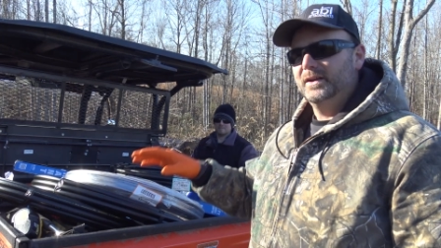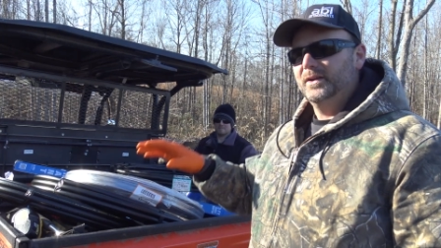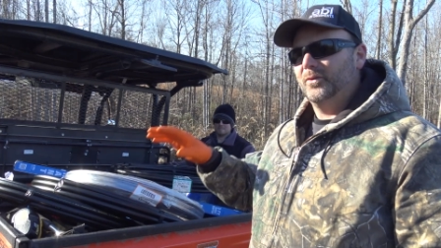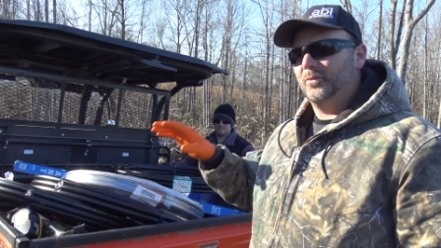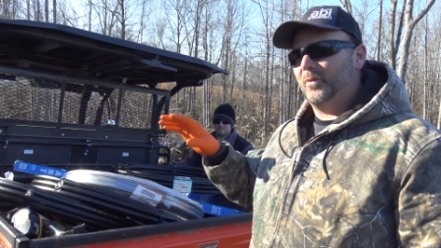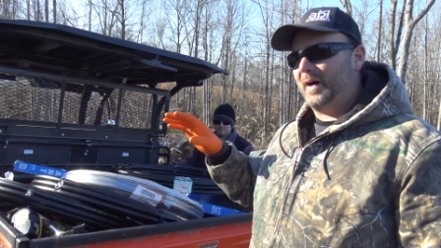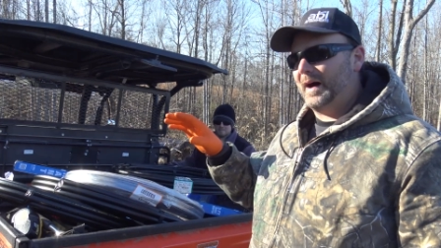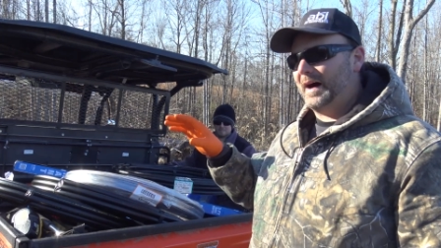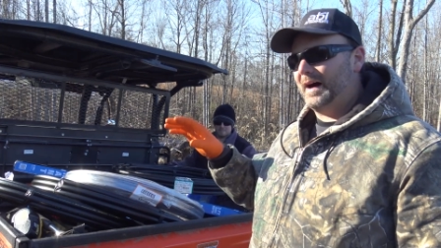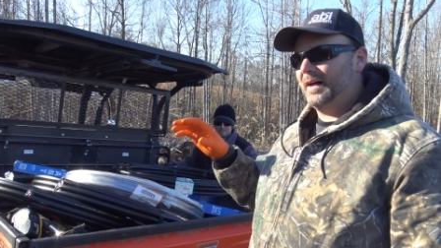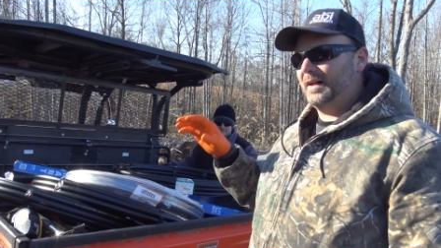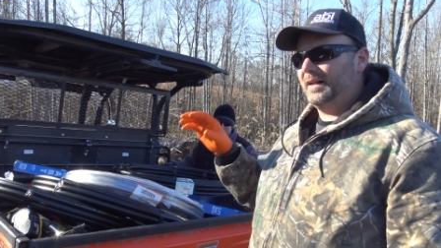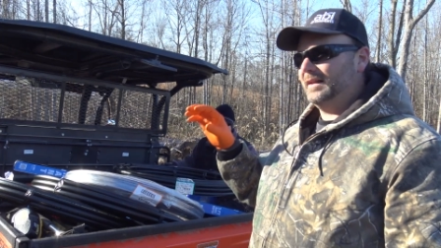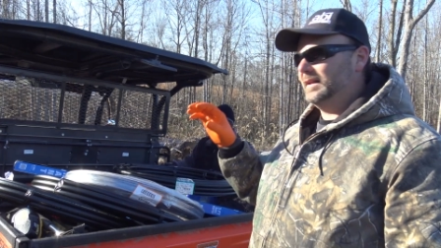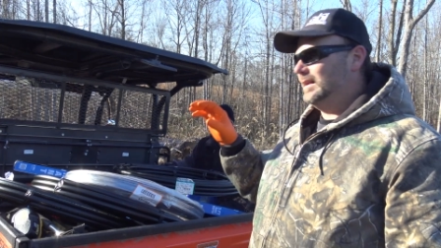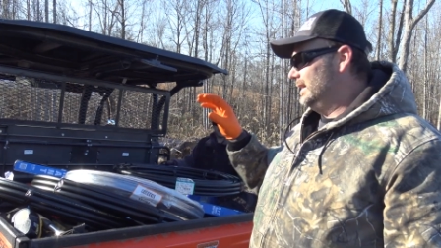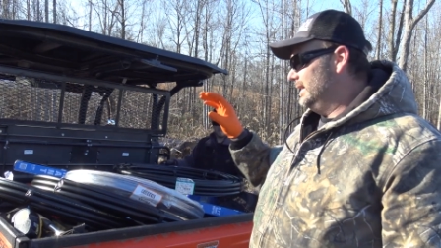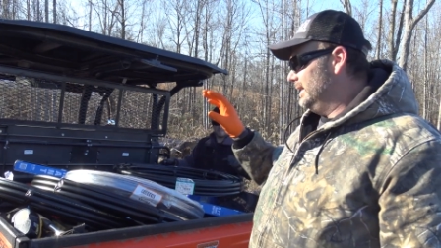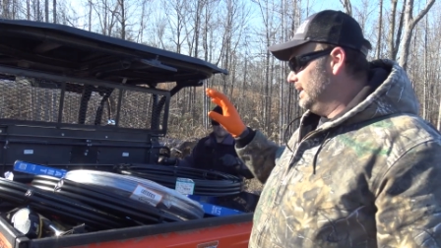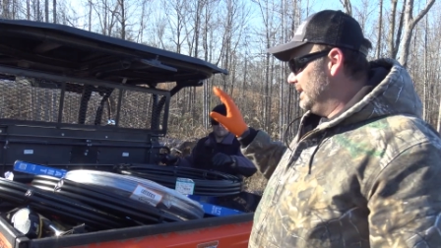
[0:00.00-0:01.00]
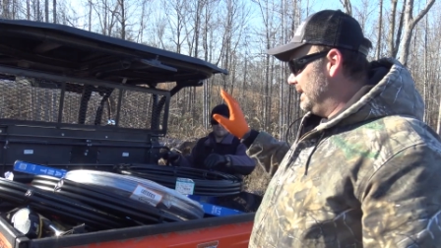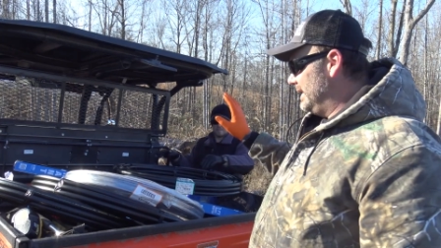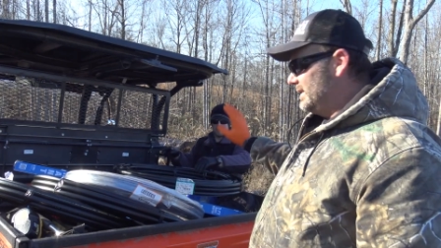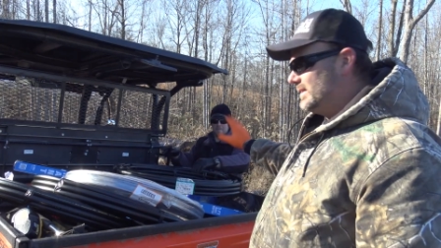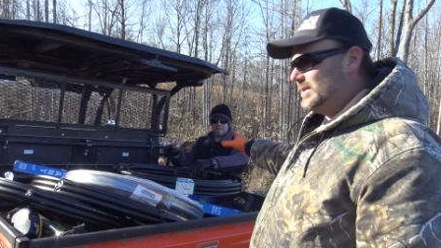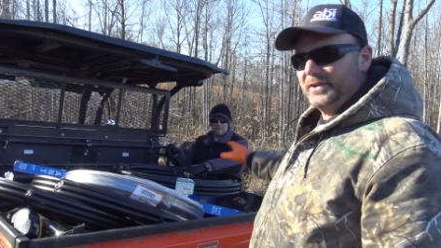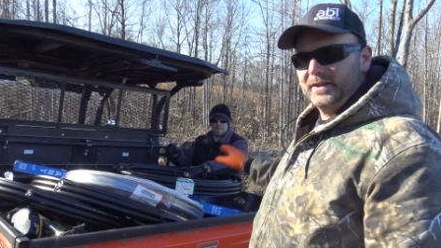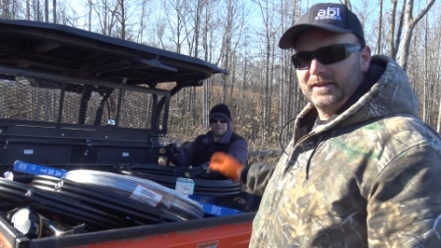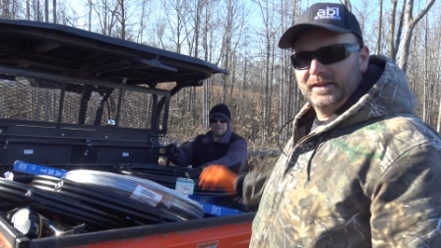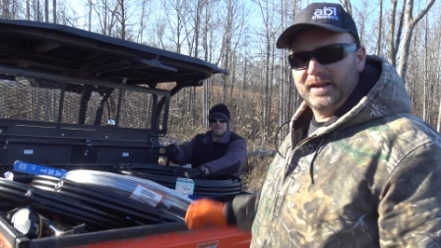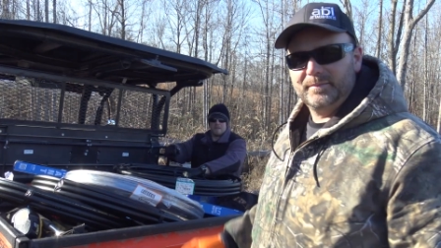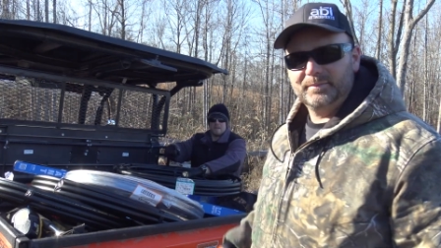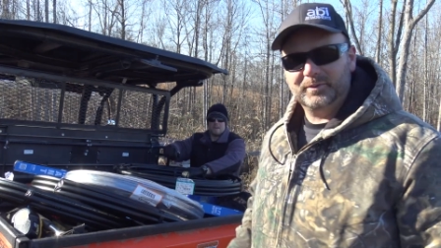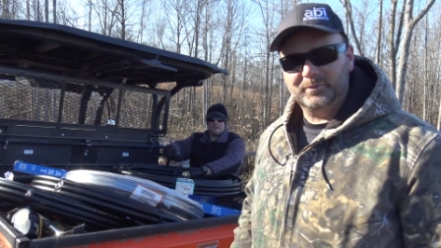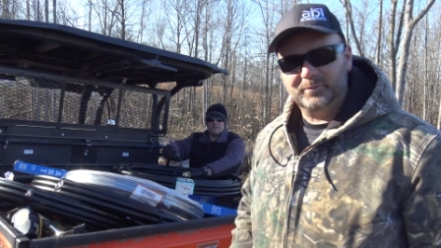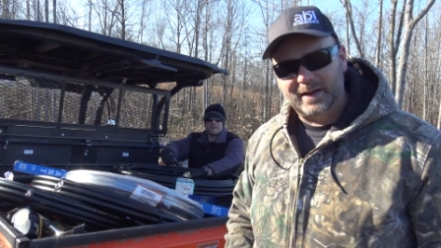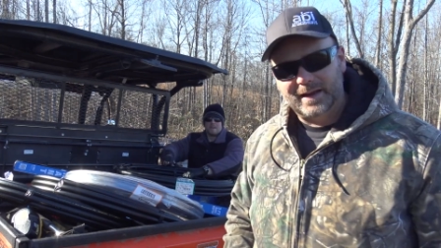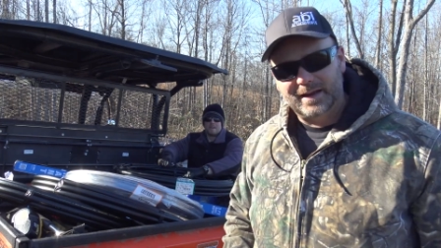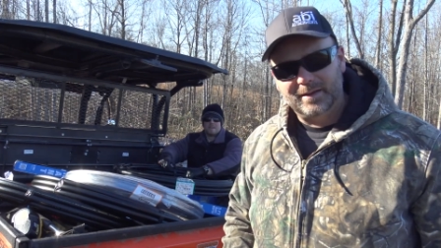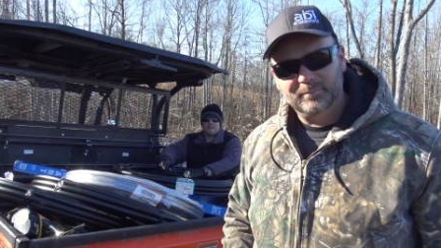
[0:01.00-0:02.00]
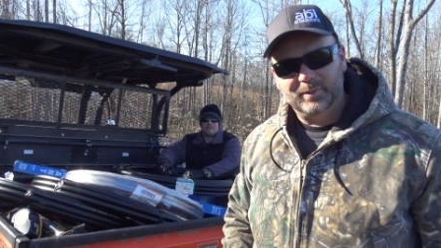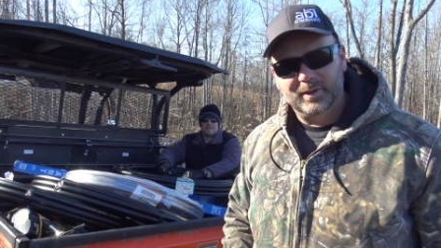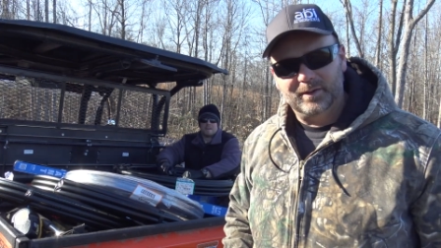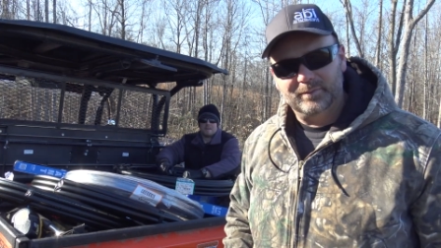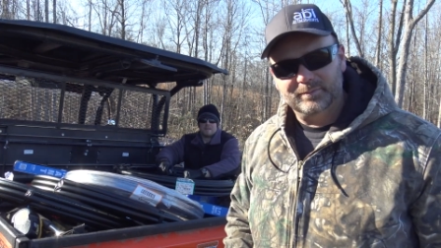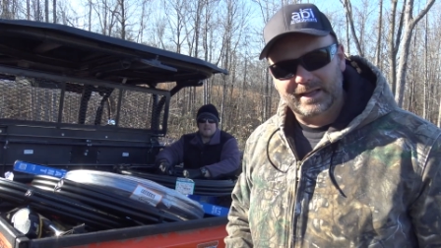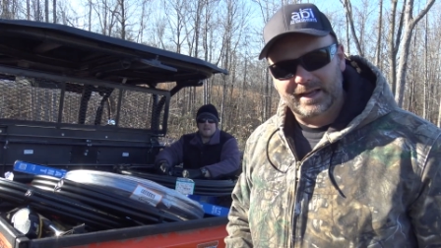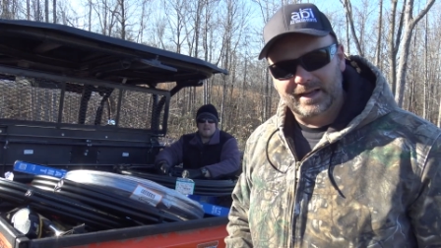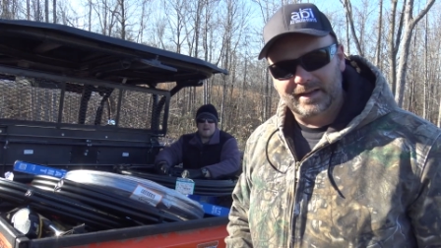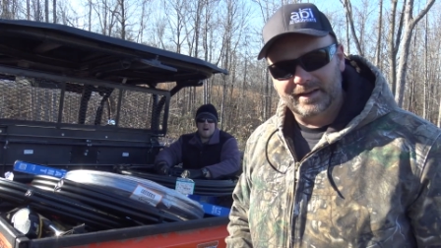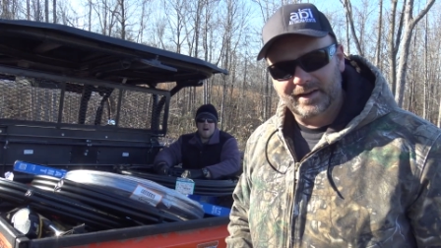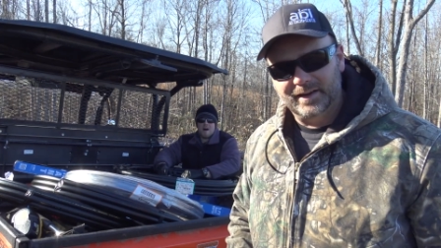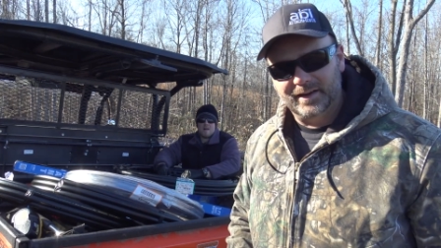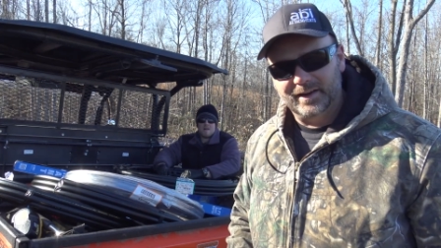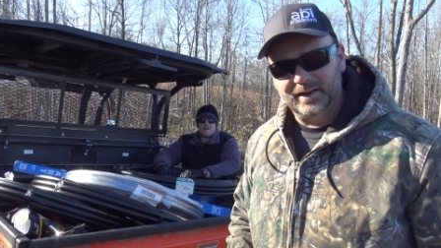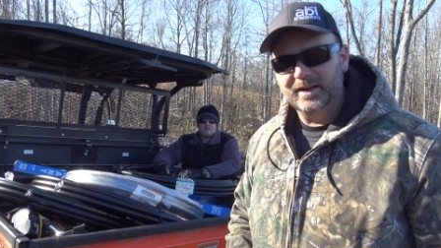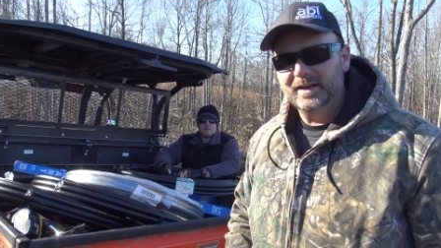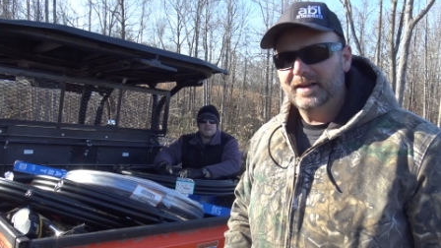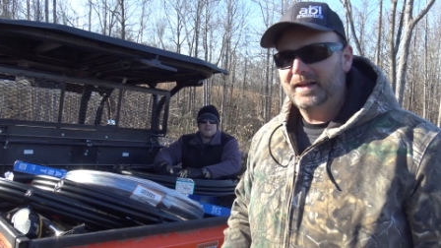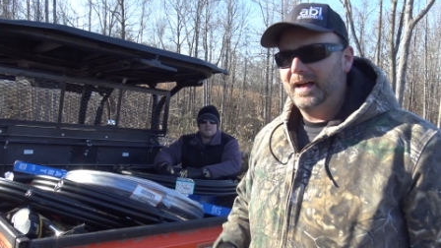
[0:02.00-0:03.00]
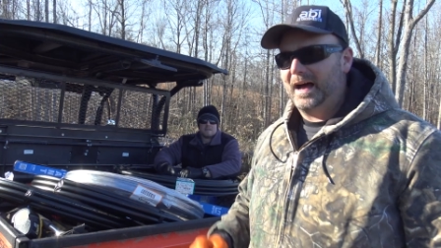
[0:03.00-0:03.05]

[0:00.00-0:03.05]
While he's hooking up the ram pump down here,